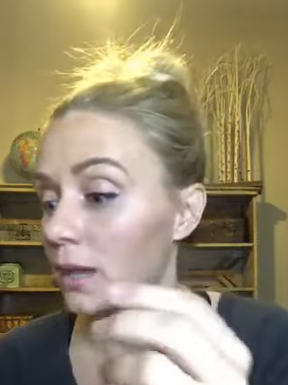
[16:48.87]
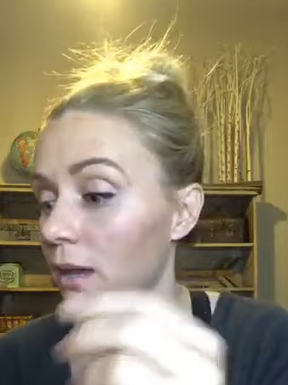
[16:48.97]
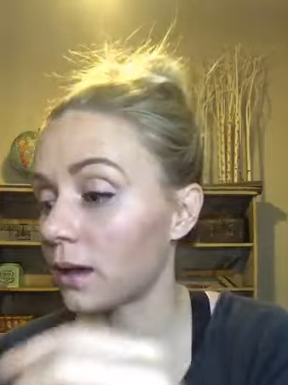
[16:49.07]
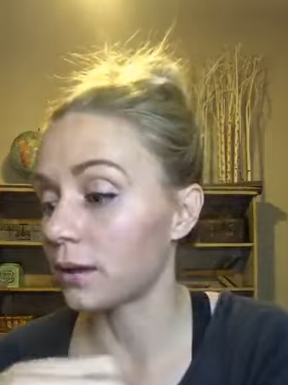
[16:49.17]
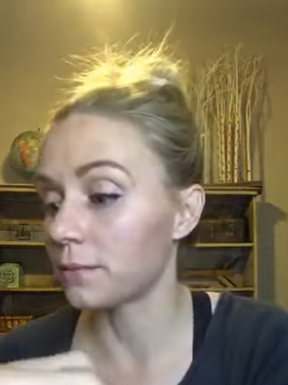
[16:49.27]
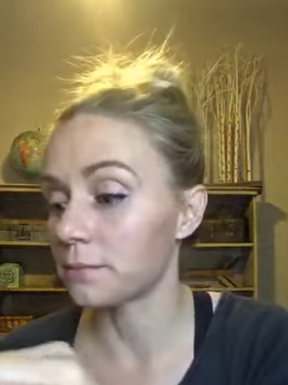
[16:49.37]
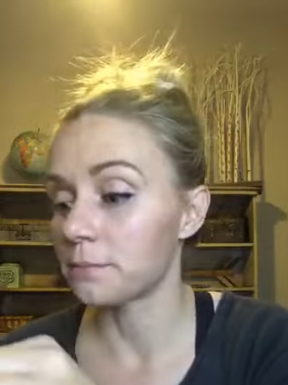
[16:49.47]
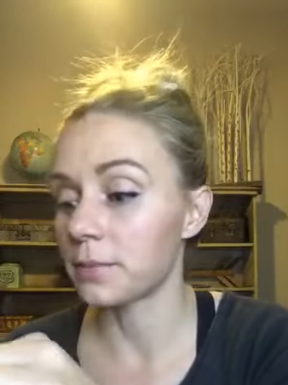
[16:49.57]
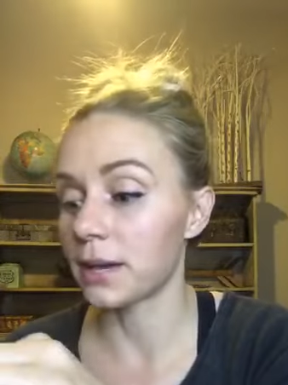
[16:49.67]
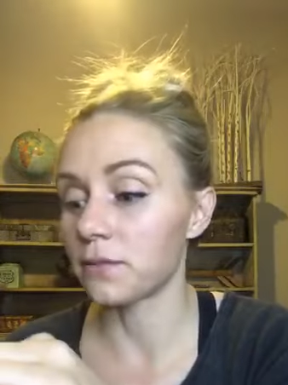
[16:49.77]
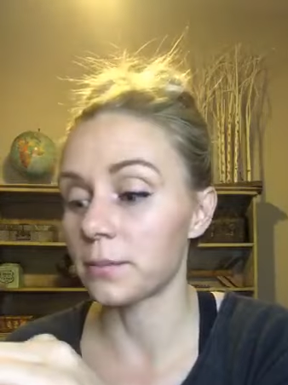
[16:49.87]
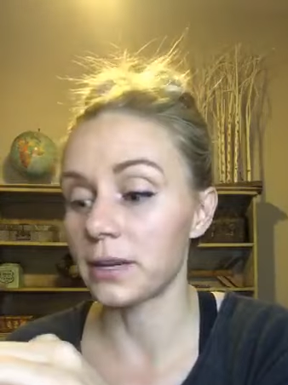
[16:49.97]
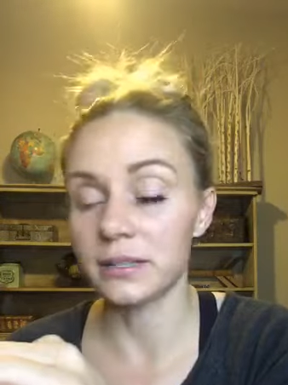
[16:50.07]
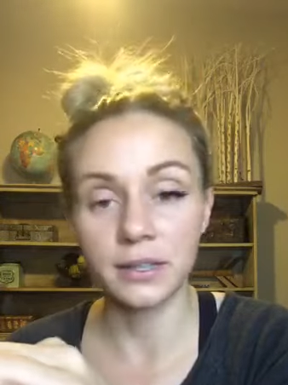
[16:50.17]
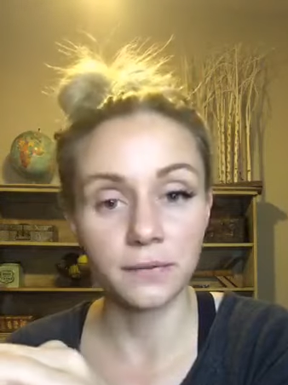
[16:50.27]
But
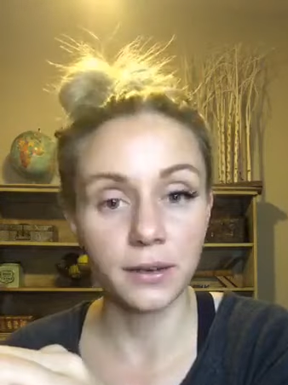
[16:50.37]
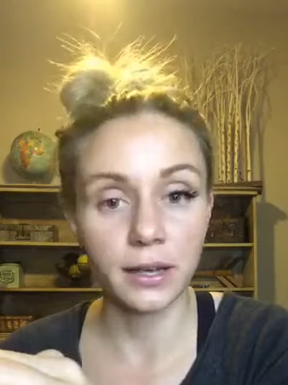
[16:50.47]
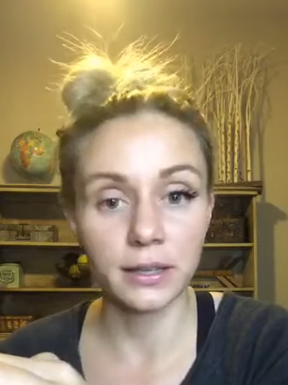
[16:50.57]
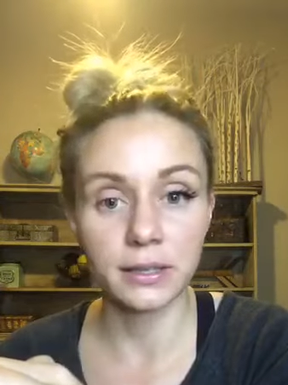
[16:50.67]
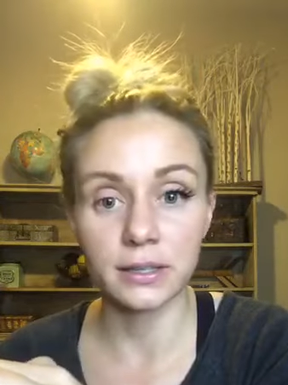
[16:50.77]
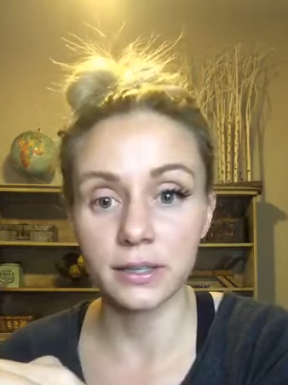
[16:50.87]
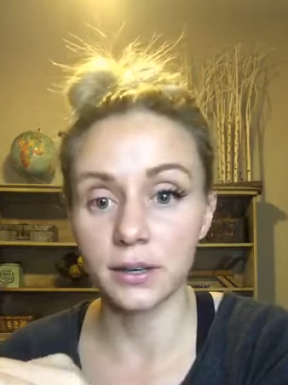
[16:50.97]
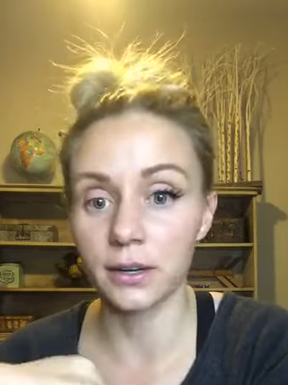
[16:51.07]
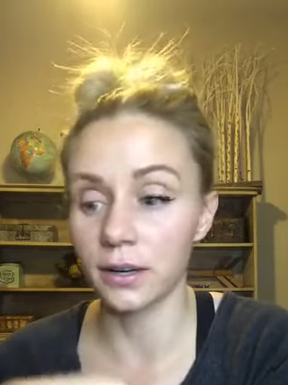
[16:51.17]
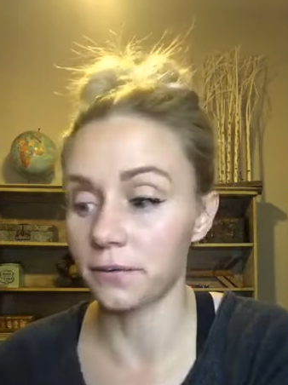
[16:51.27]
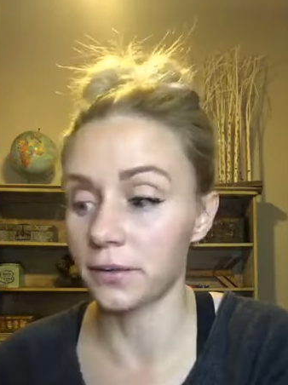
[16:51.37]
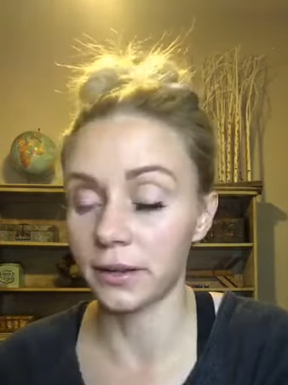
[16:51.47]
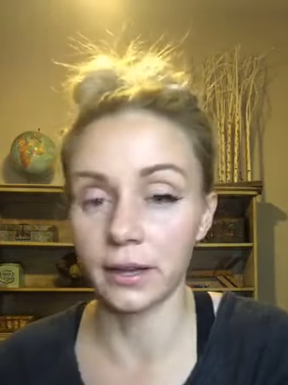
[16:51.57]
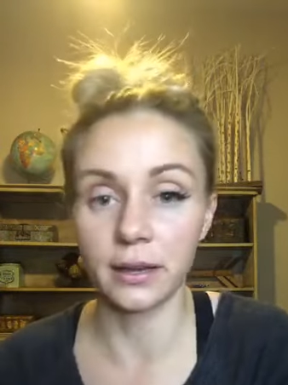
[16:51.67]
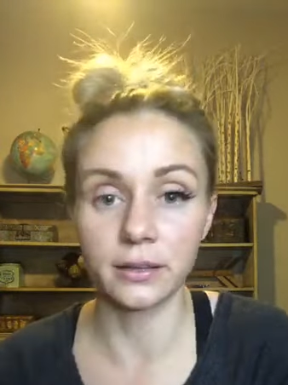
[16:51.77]
everybody's different. Your
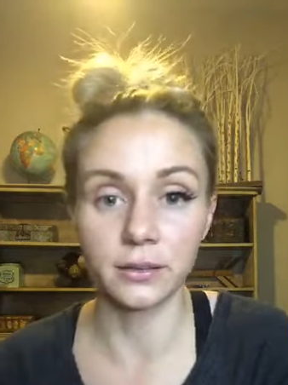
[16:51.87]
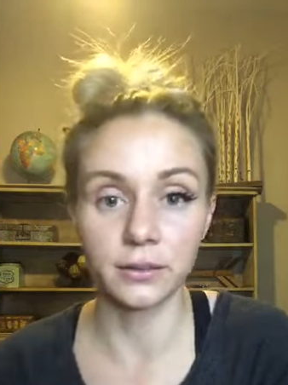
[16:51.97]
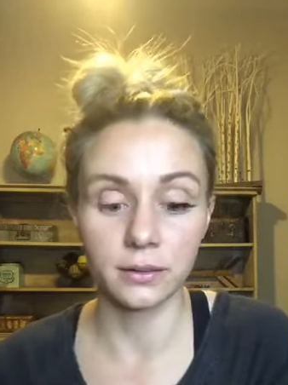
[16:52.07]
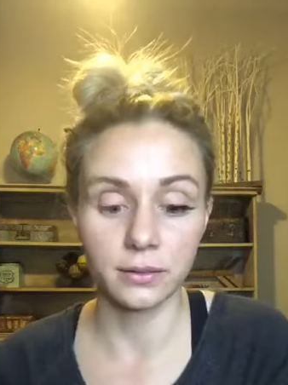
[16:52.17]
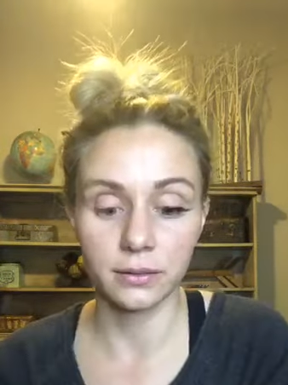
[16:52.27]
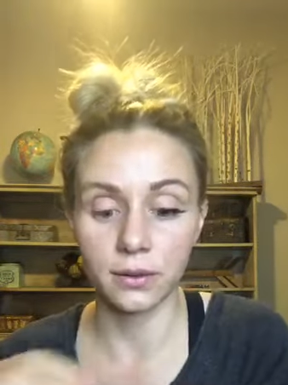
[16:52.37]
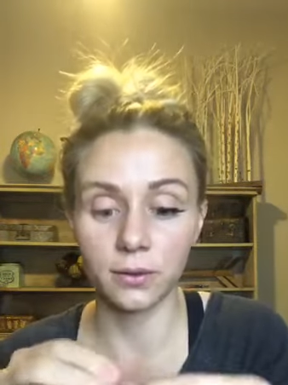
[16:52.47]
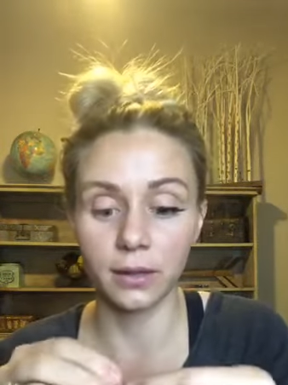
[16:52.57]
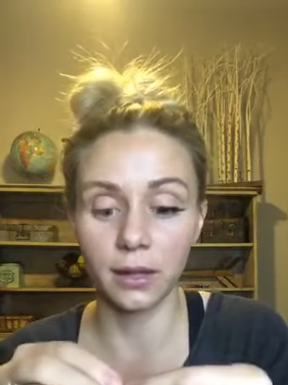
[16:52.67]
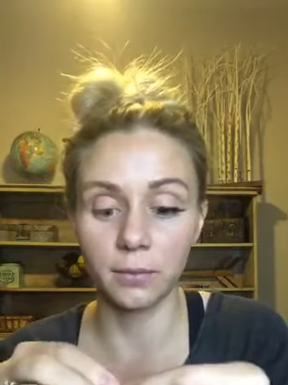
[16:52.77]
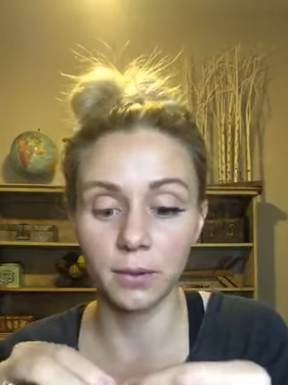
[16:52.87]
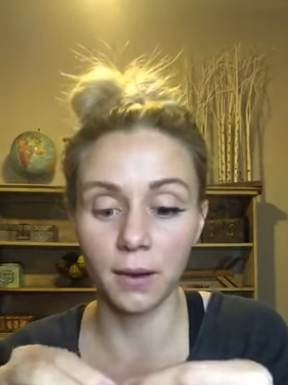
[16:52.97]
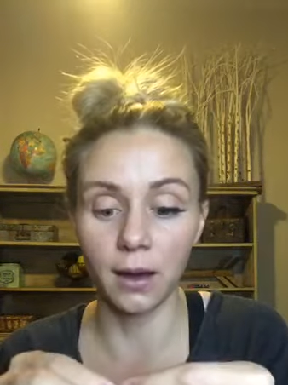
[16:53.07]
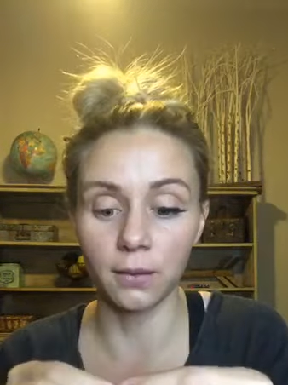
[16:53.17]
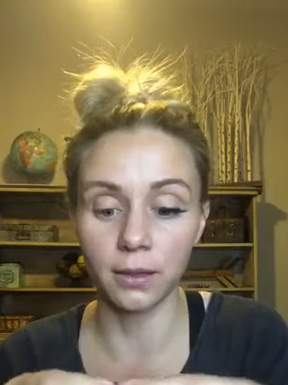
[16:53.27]
affiliate can totally help you
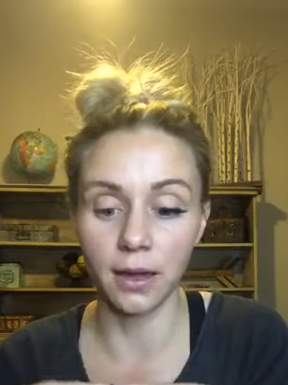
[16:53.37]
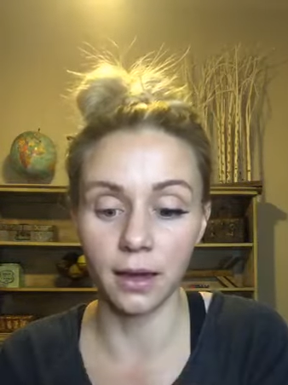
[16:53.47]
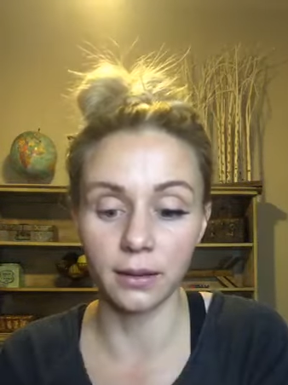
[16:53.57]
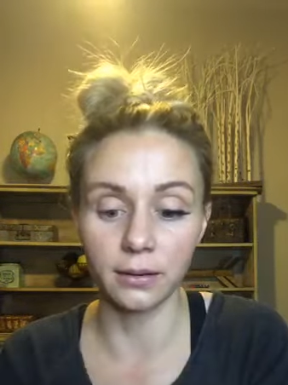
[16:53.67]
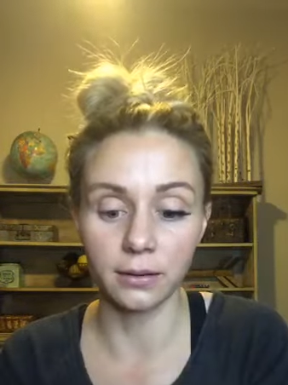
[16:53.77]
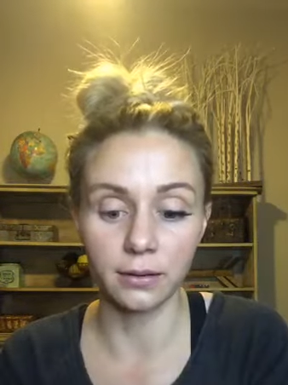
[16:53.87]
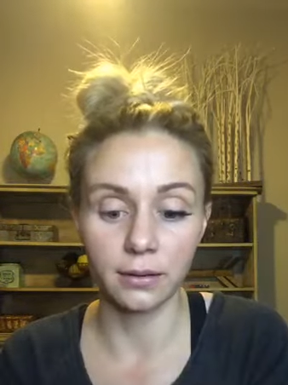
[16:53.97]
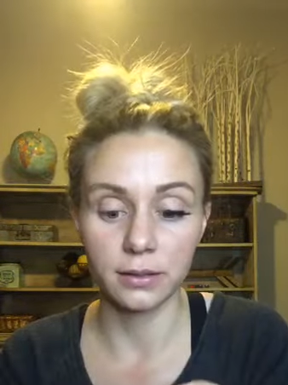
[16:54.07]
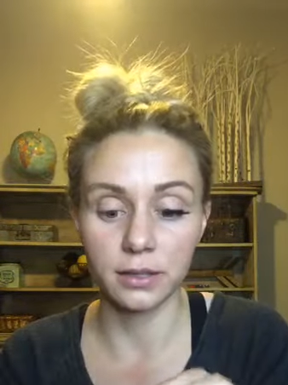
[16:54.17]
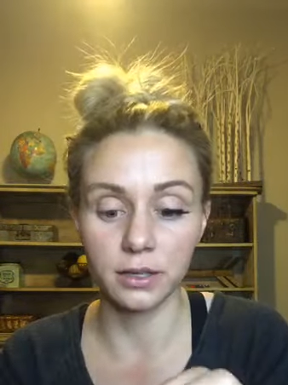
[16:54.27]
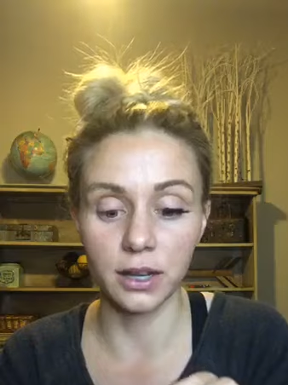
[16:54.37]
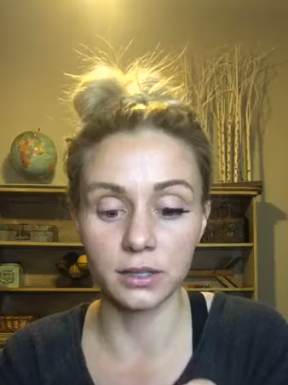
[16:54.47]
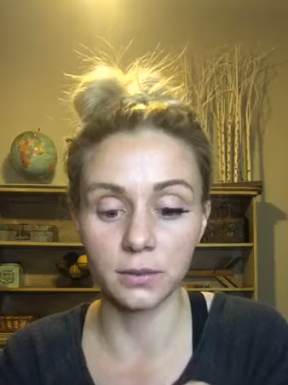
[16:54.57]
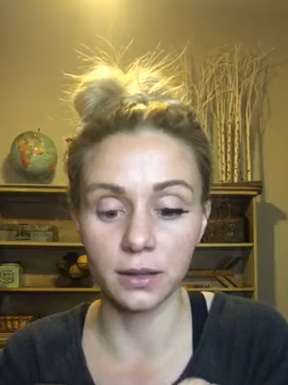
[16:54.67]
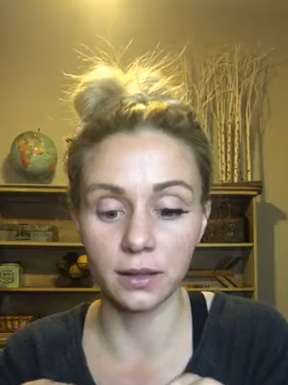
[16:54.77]
out with that,
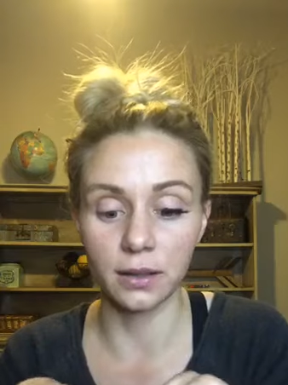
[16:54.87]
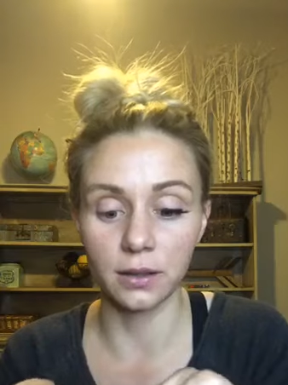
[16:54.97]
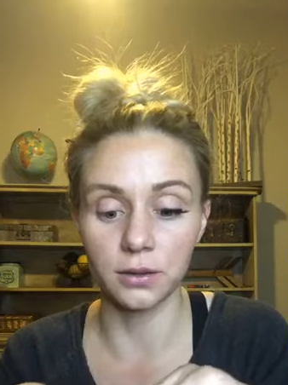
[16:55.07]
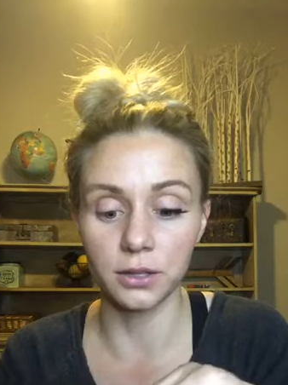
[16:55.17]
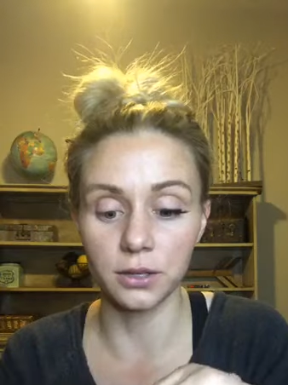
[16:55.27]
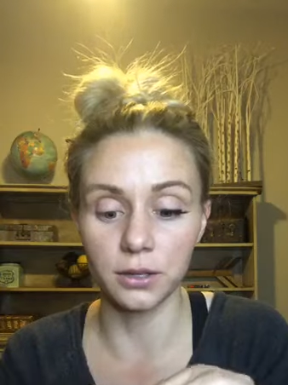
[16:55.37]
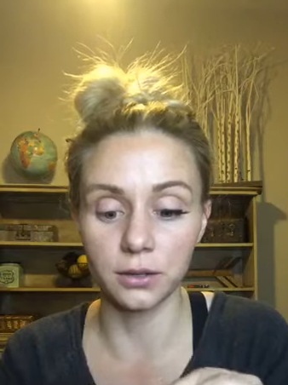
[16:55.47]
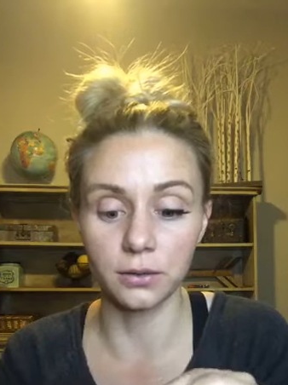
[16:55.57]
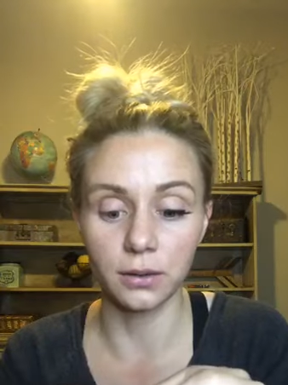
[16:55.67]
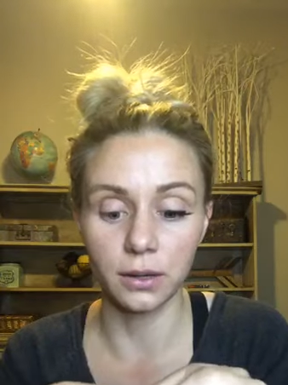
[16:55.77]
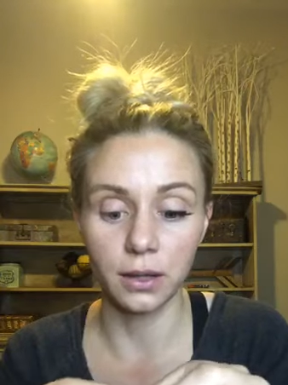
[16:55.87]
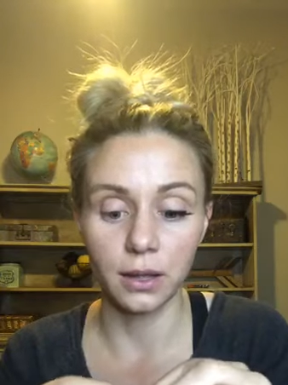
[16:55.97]
suggest what they think you should do.